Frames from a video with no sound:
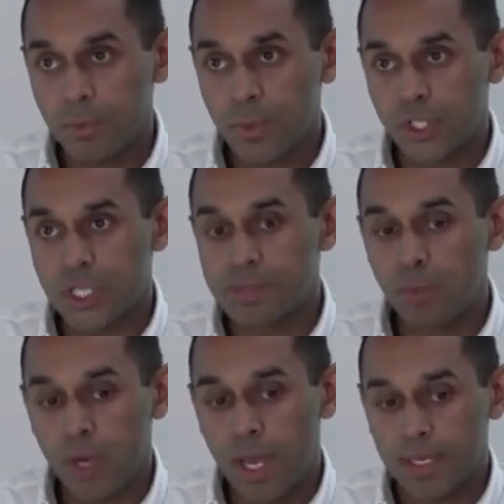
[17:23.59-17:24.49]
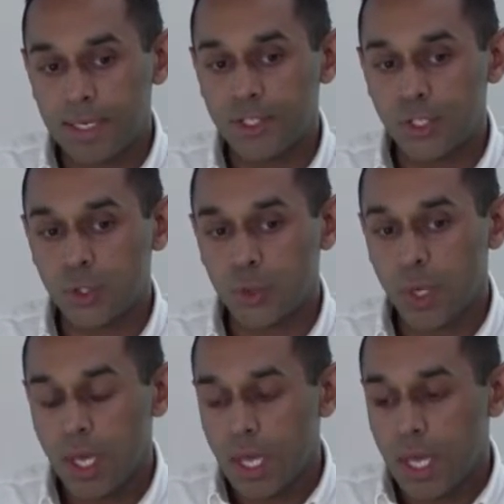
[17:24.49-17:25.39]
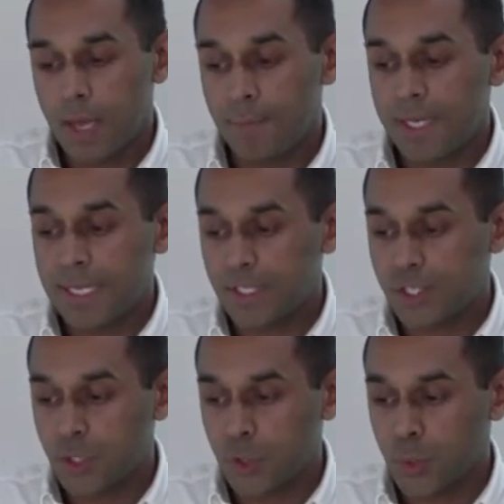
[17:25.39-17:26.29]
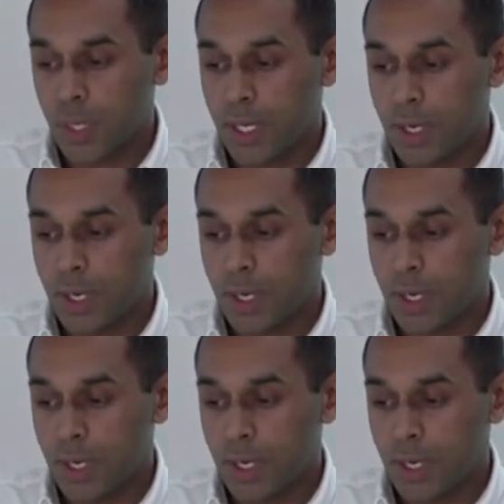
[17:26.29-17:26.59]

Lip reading: which is more likely to lead to